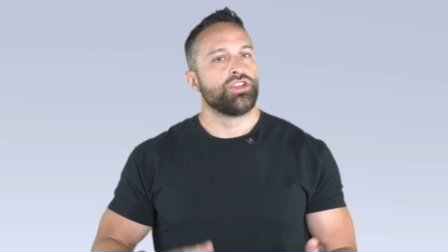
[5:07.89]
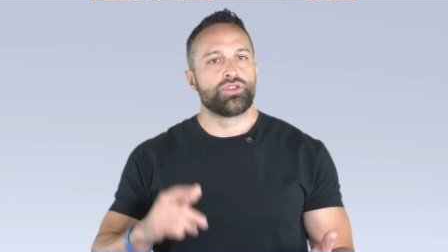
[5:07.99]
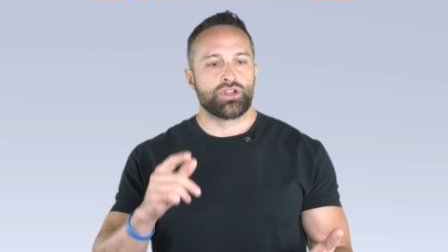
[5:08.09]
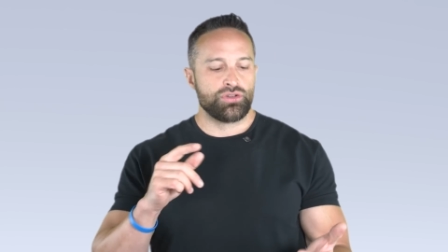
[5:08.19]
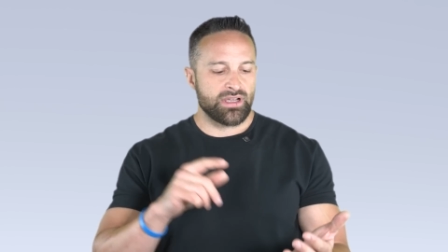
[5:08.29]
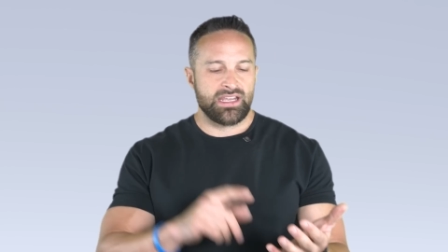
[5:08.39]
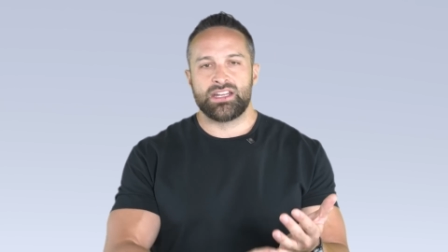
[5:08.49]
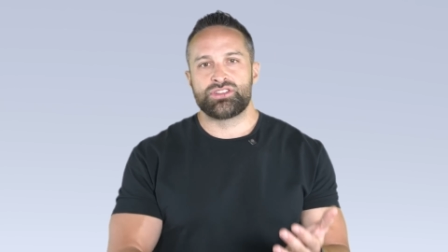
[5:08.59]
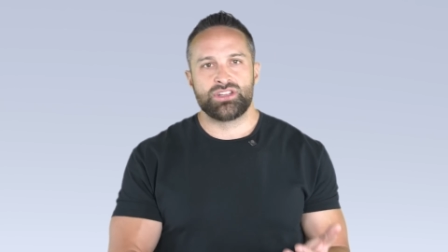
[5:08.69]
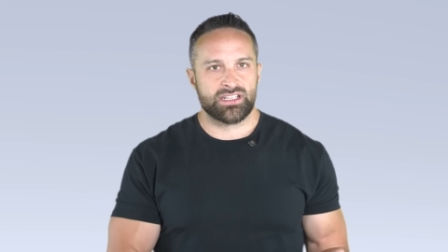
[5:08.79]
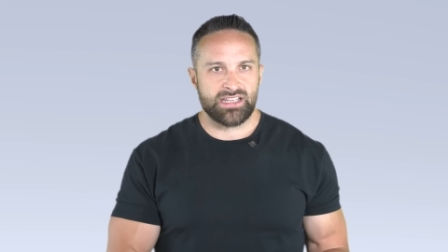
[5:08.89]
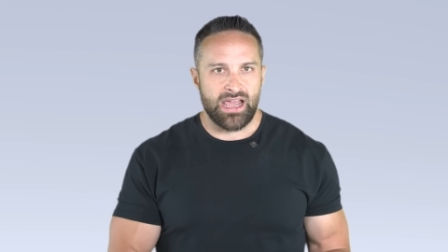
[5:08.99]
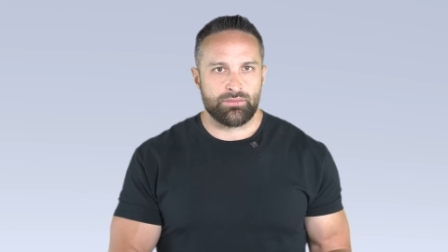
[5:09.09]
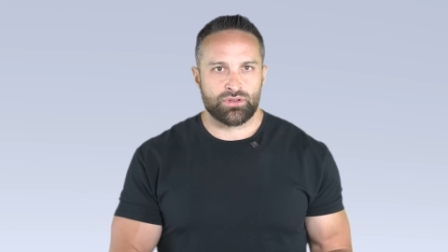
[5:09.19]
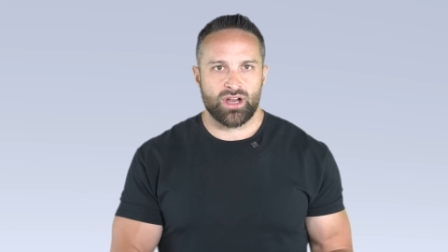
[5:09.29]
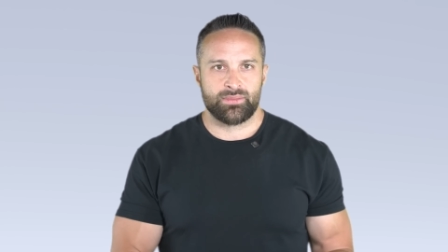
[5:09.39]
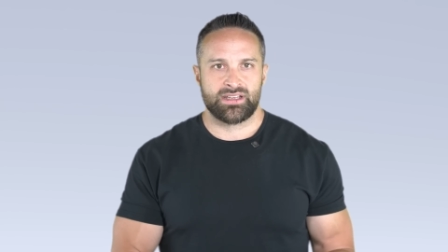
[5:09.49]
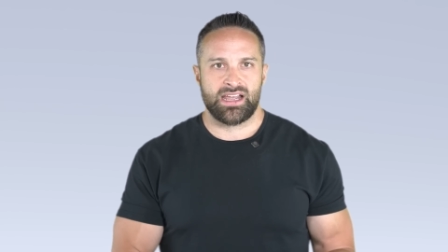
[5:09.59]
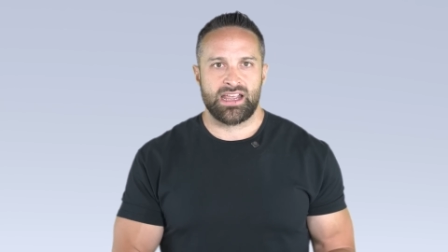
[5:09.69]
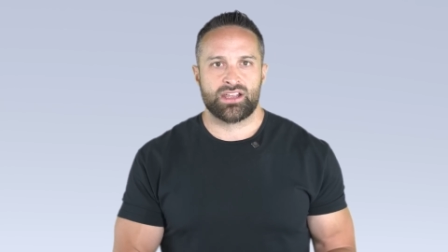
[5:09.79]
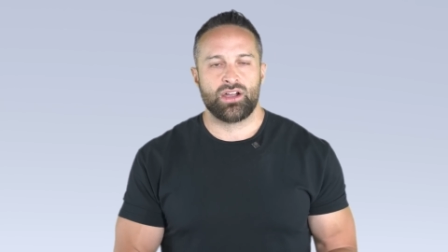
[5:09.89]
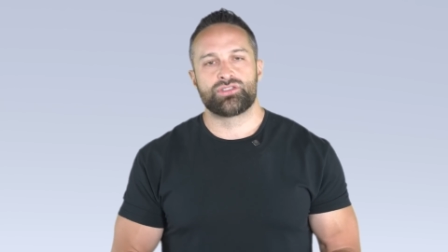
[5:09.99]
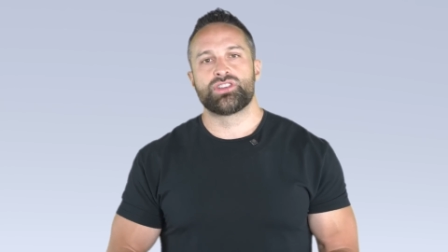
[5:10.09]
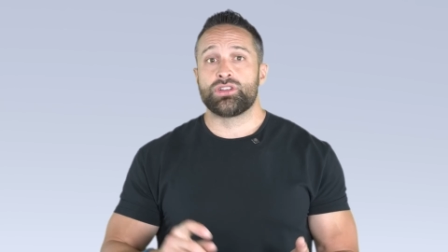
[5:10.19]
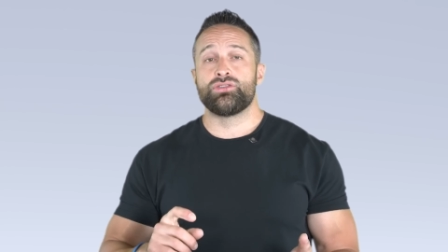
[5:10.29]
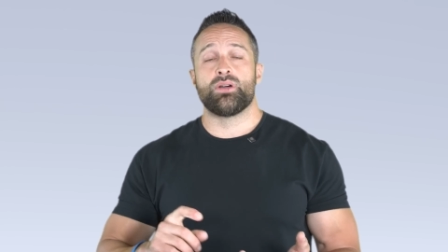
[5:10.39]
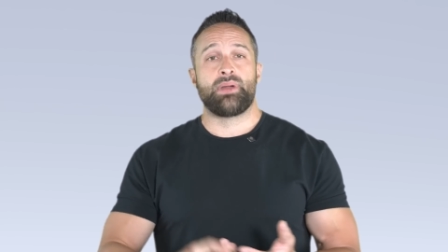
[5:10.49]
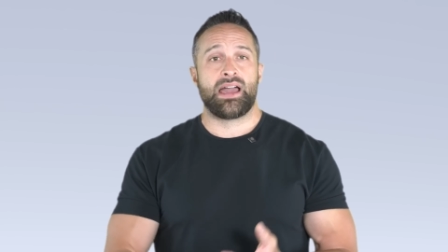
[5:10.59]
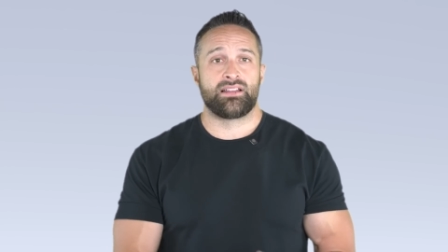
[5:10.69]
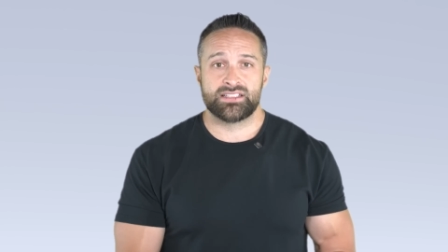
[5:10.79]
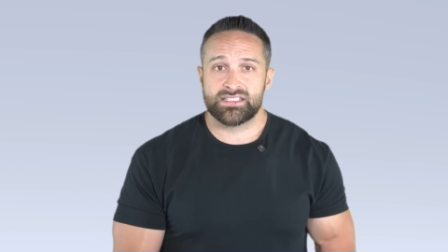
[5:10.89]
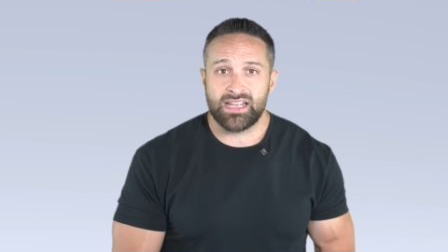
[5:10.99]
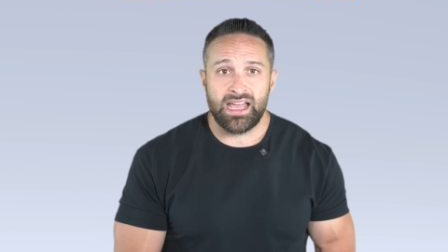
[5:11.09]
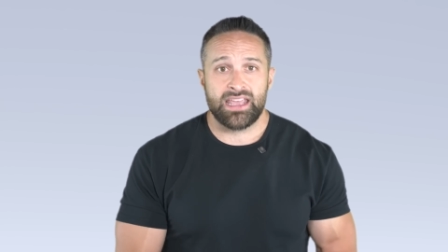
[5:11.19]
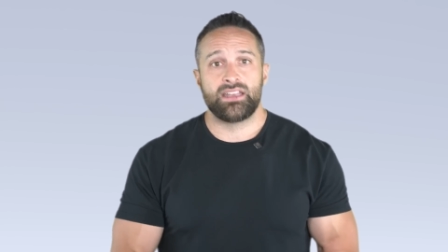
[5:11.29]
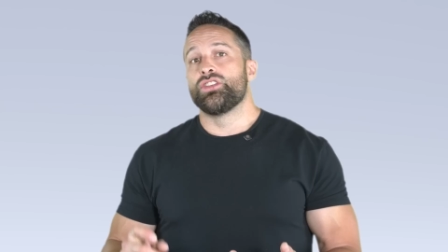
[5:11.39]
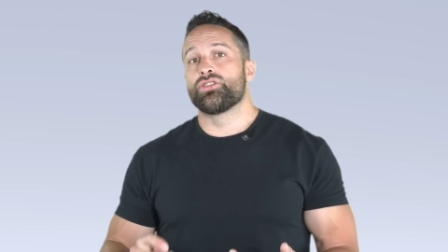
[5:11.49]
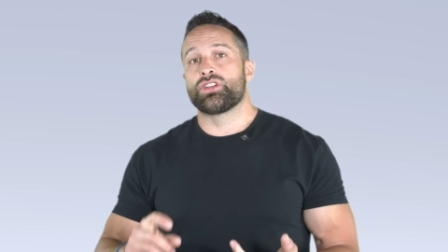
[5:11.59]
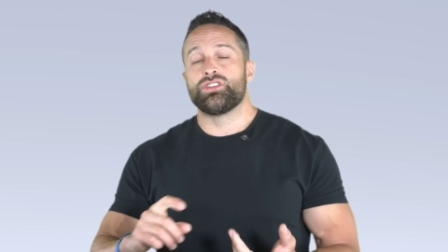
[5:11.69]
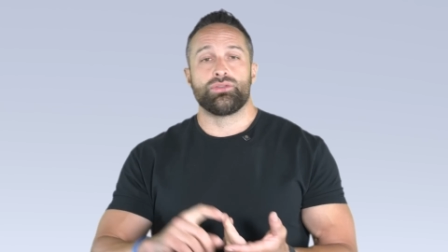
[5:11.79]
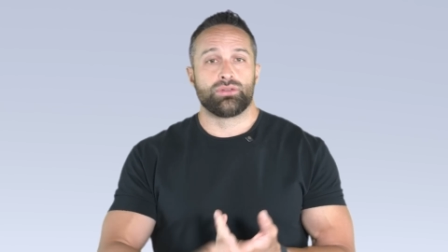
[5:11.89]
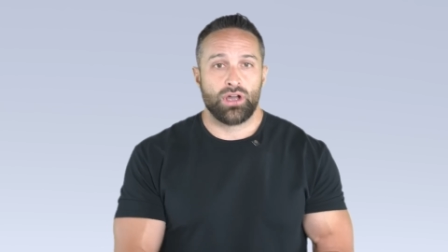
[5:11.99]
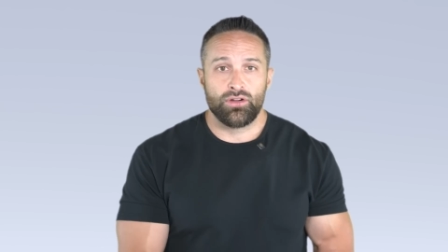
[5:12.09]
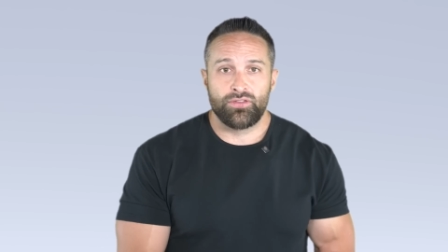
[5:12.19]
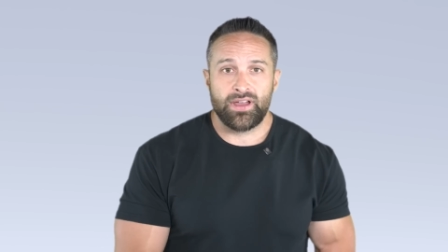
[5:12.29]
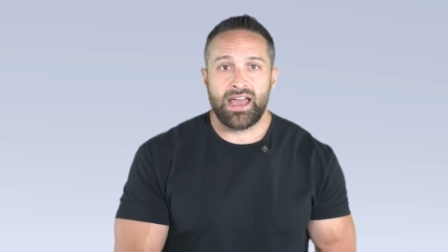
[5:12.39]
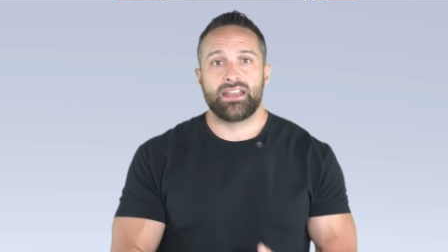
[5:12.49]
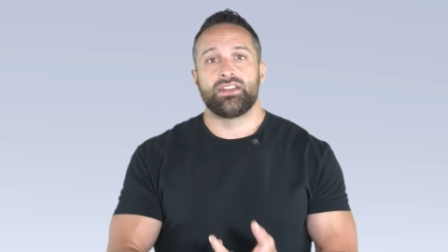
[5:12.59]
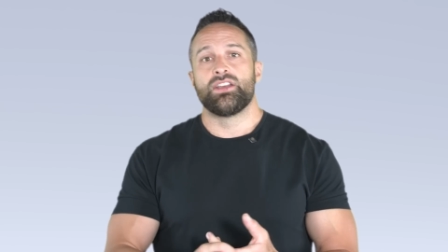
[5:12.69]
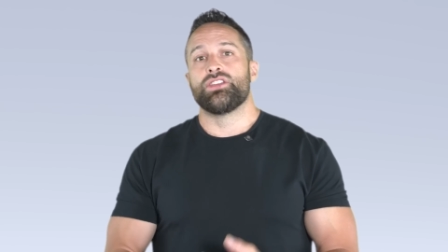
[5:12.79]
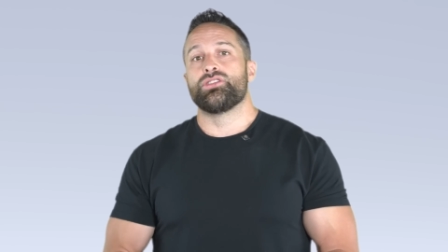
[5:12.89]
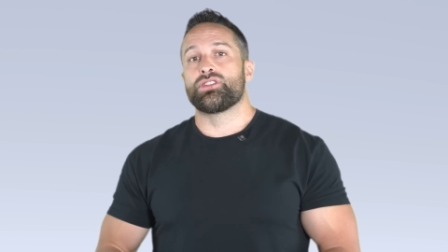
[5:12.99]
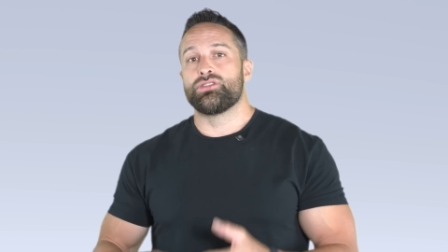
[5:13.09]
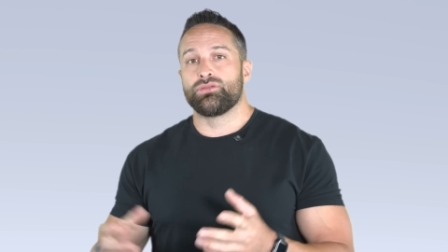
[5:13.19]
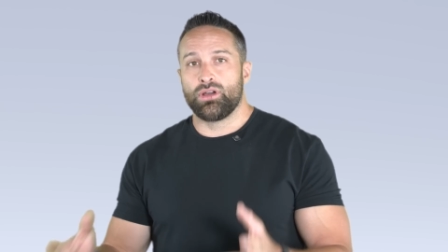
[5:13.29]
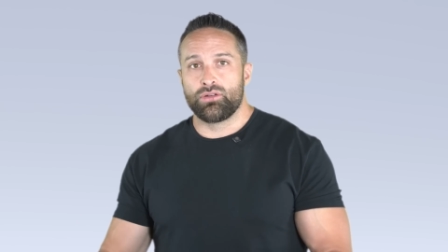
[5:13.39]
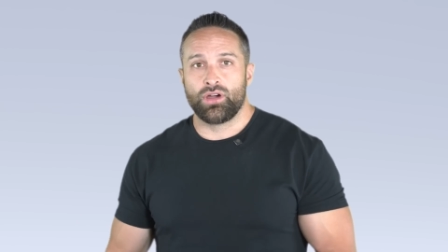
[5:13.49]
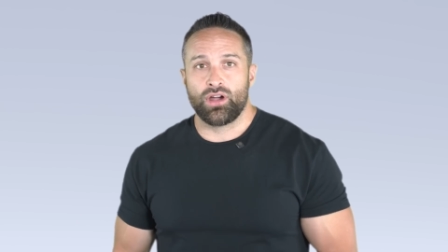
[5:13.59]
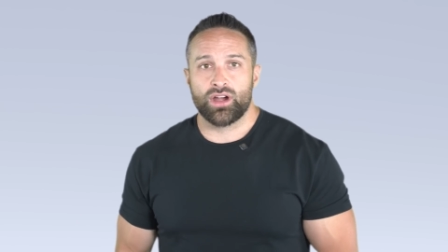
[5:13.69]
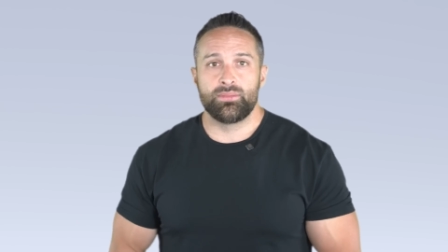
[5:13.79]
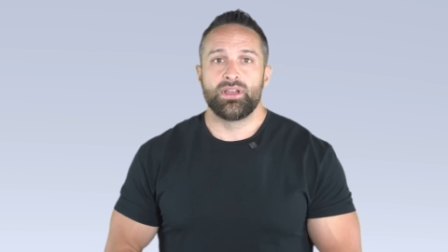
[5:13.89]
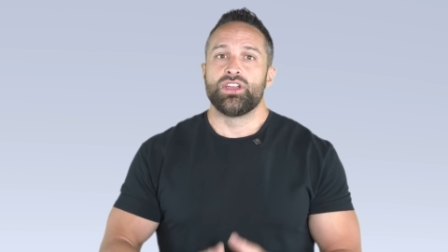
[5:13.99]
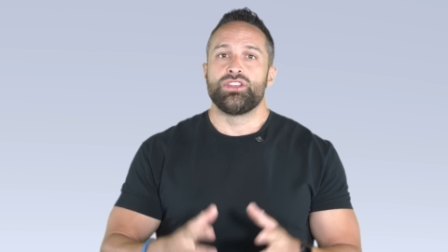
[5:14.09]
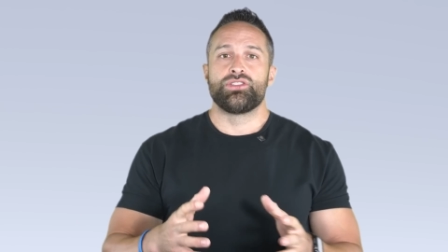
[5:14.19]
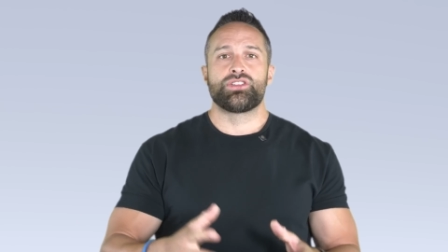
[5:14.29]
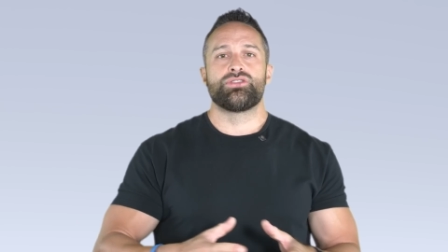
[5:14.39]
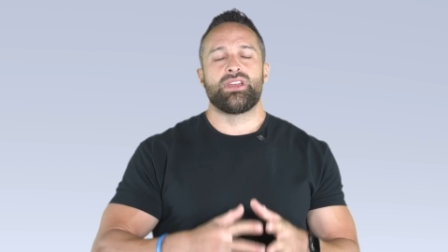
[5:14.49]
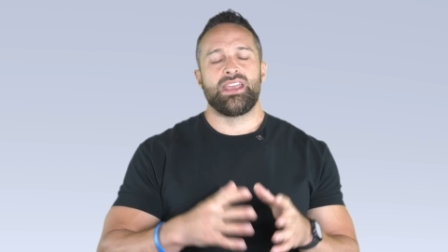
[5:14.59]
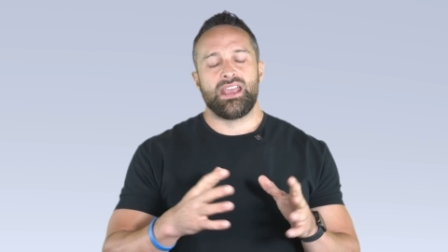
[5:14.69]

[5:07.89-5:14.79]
You can do a ketogenic diet with Carbon Diet Coach. You can do a balanced diet. You can do low fat. You can do low carb. You can do